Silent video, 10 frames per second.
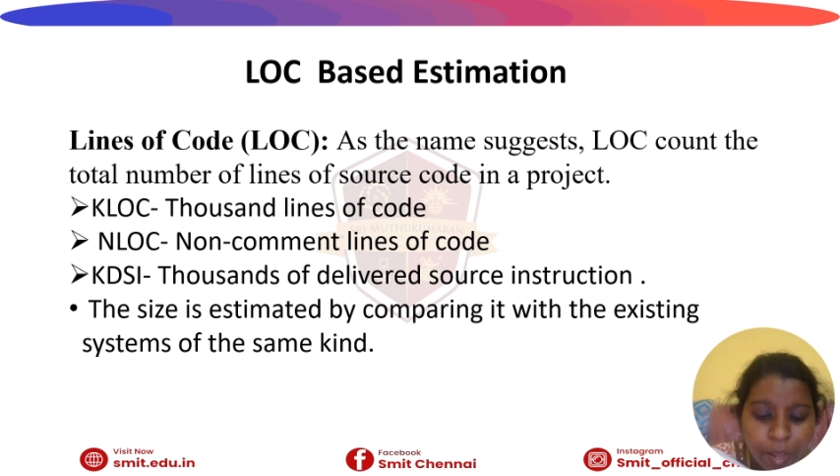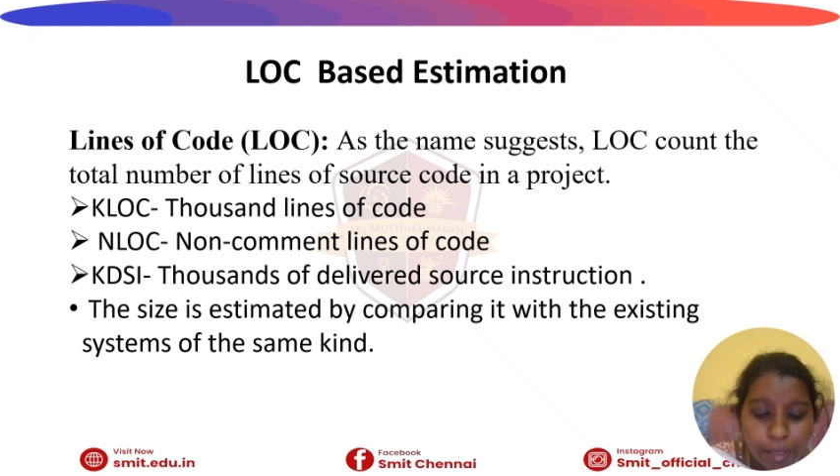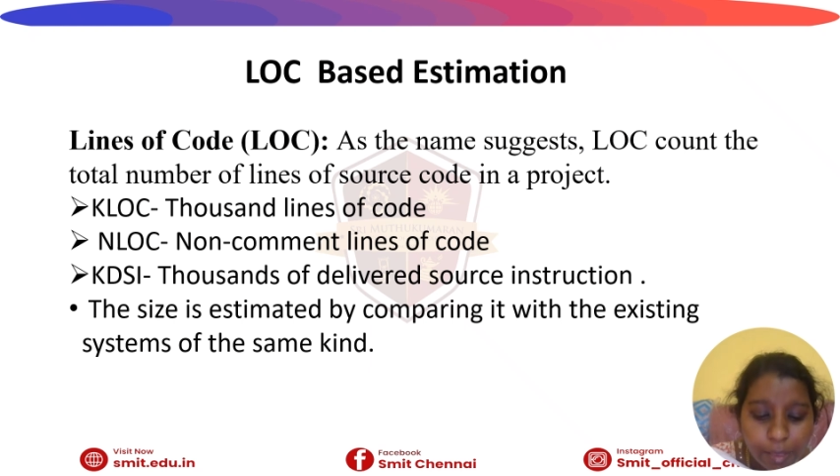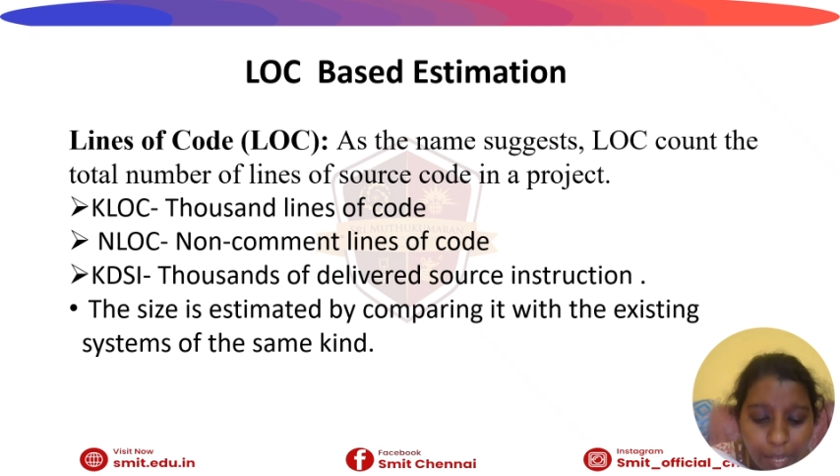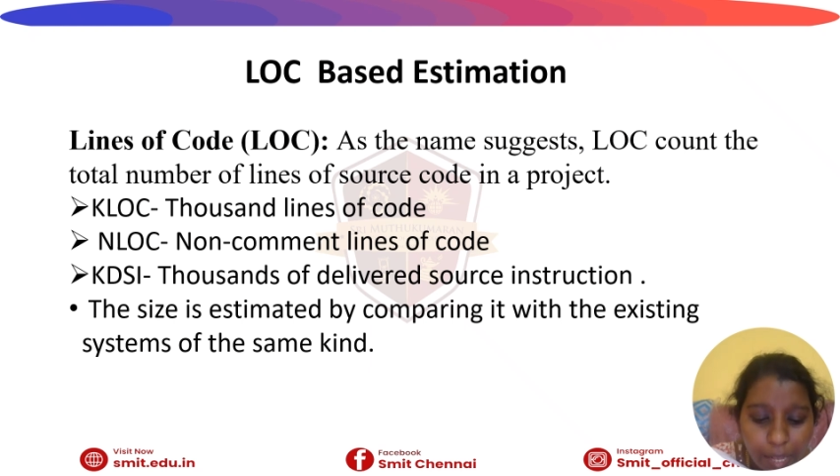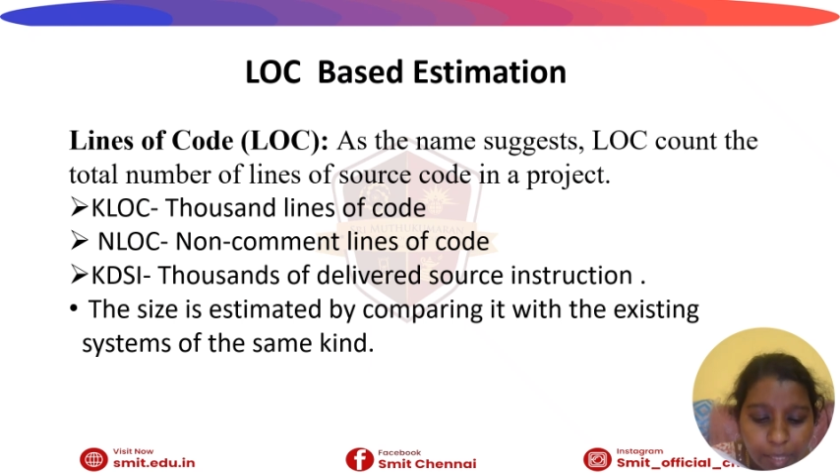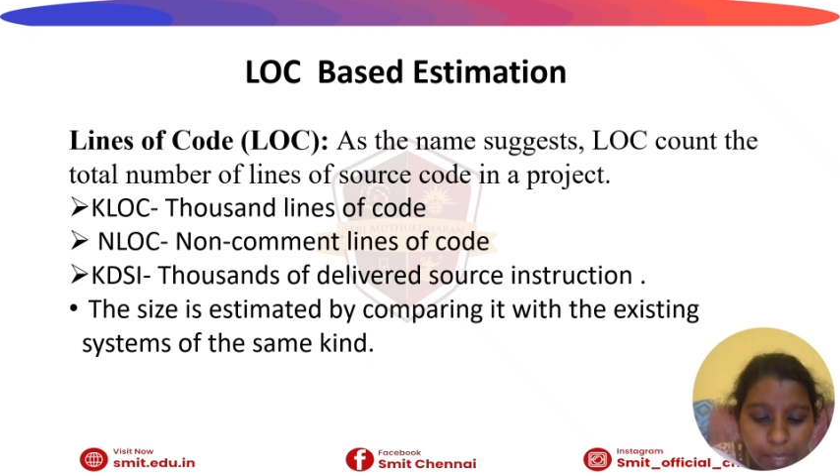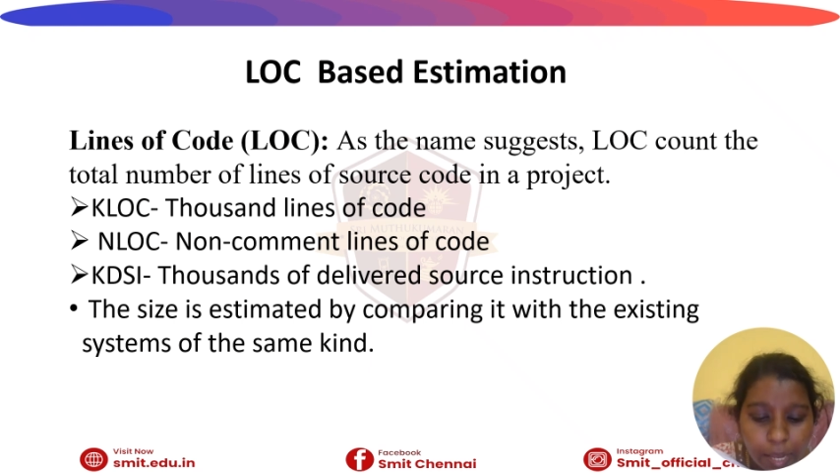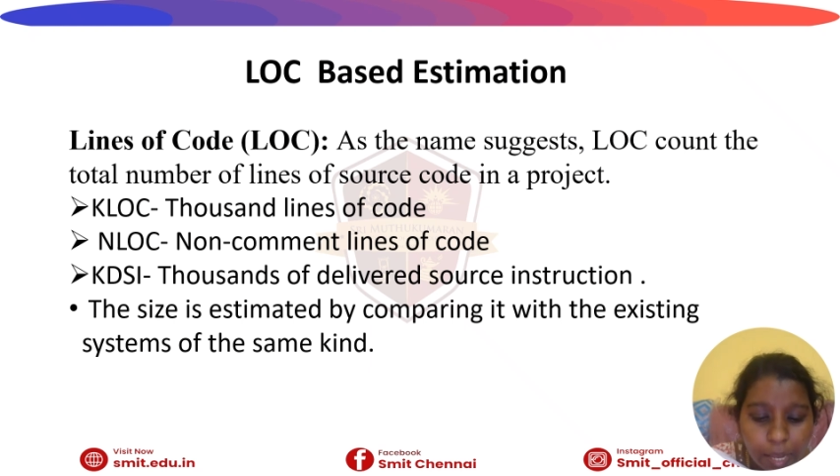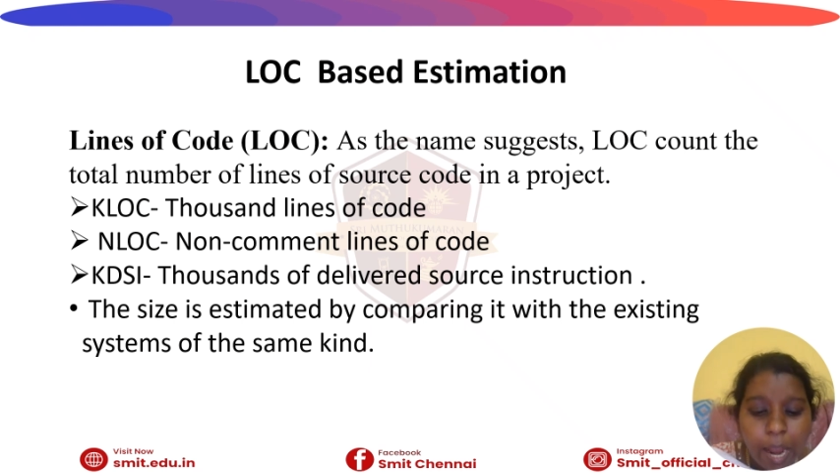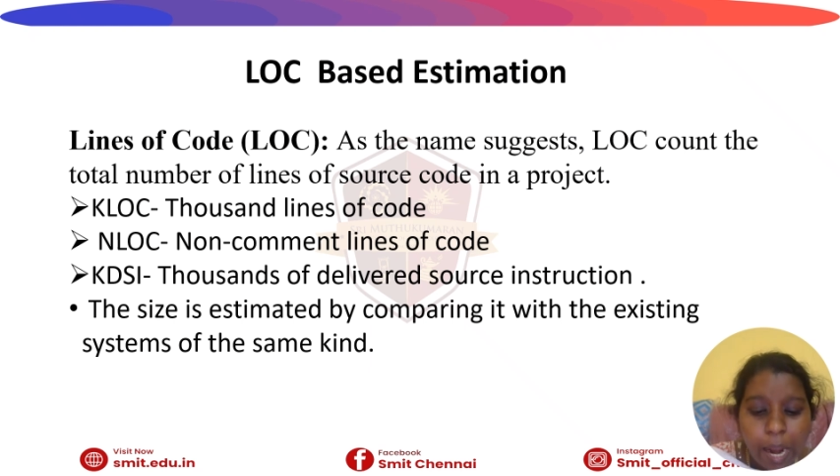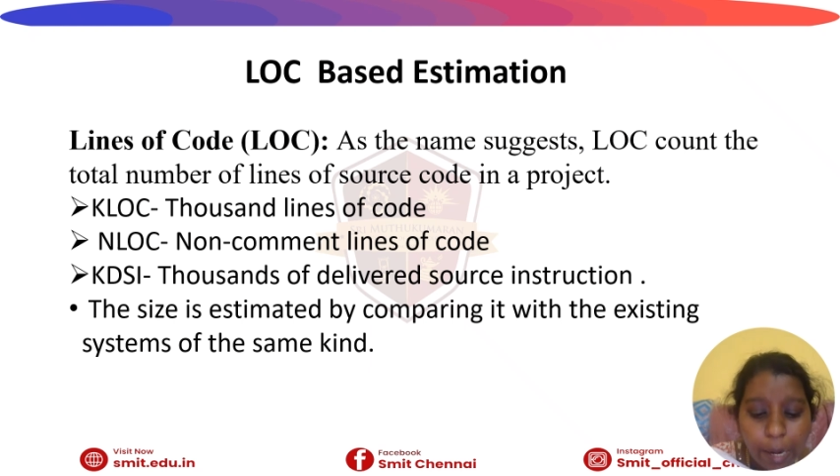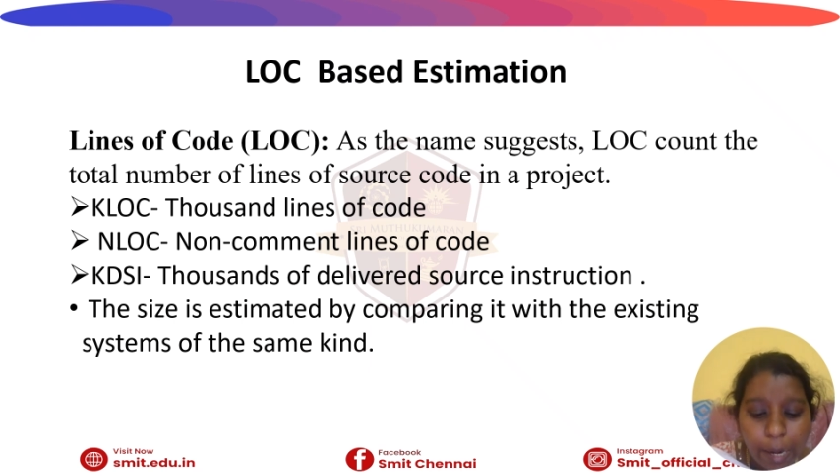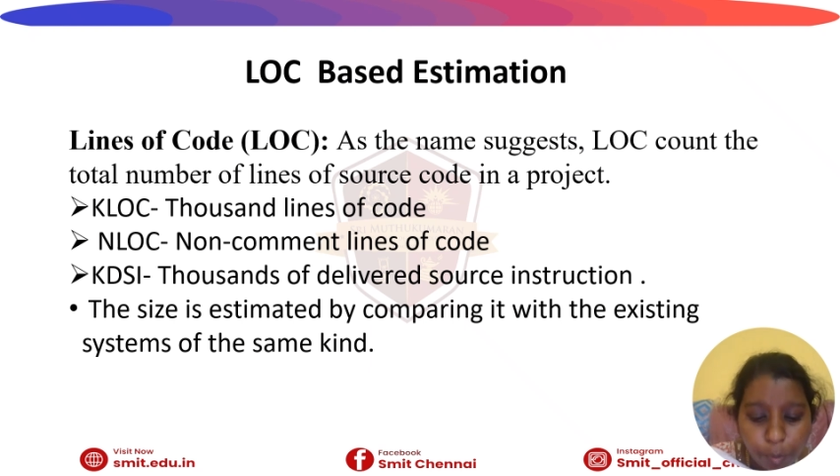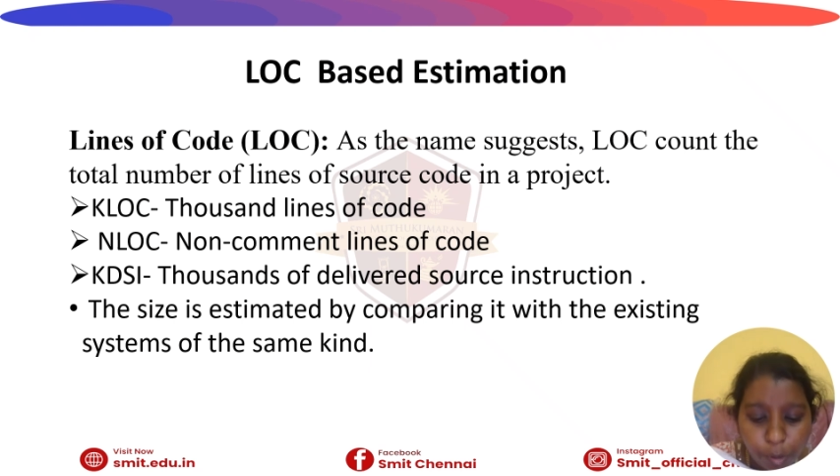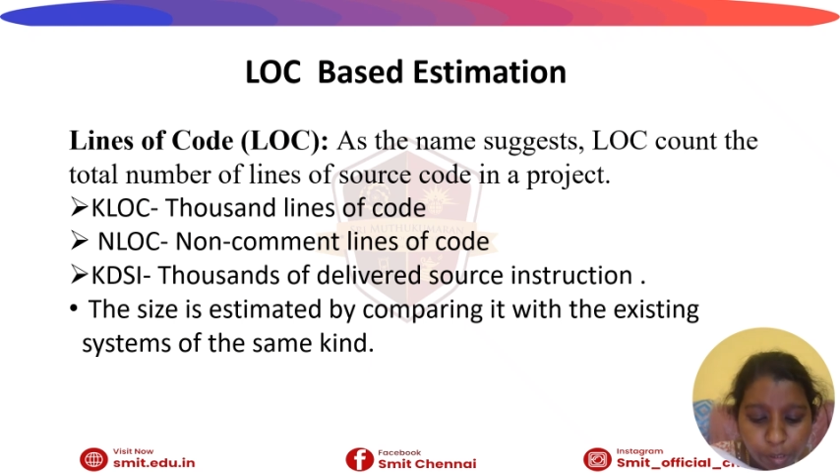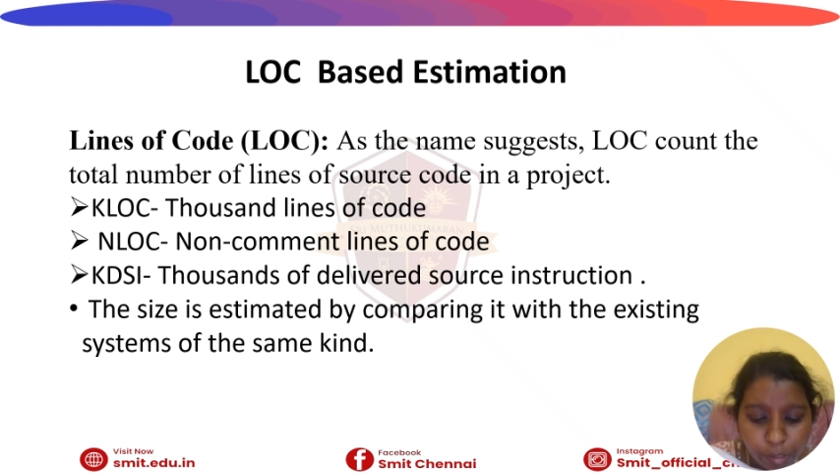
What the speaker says: Then it put